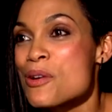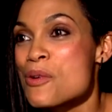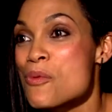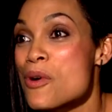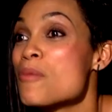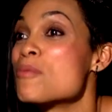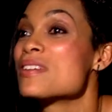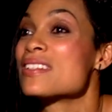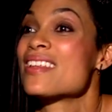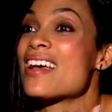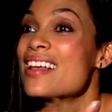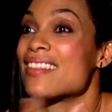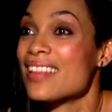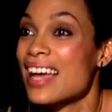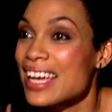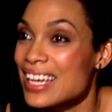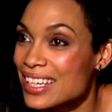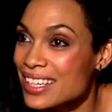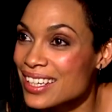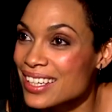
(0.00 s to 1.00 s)
What was that
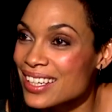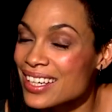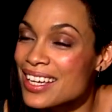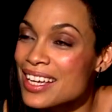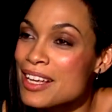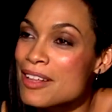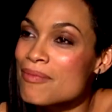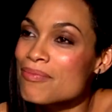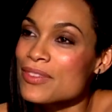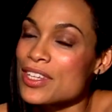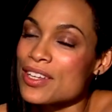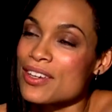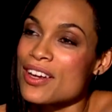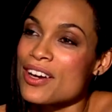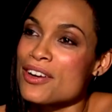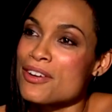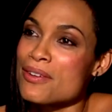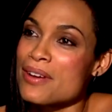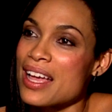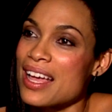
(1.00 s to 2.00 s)
like? You
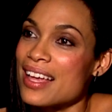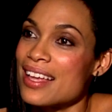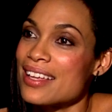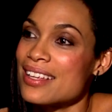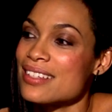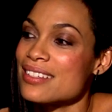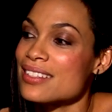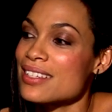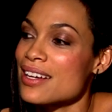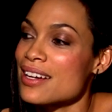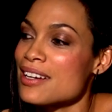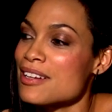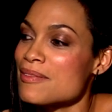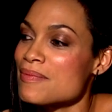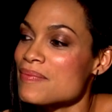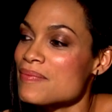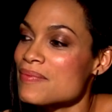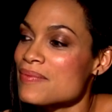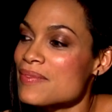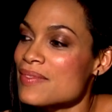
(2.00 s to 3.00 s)
know, and,
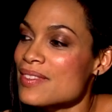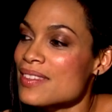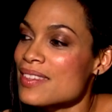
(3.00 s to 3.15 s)
um,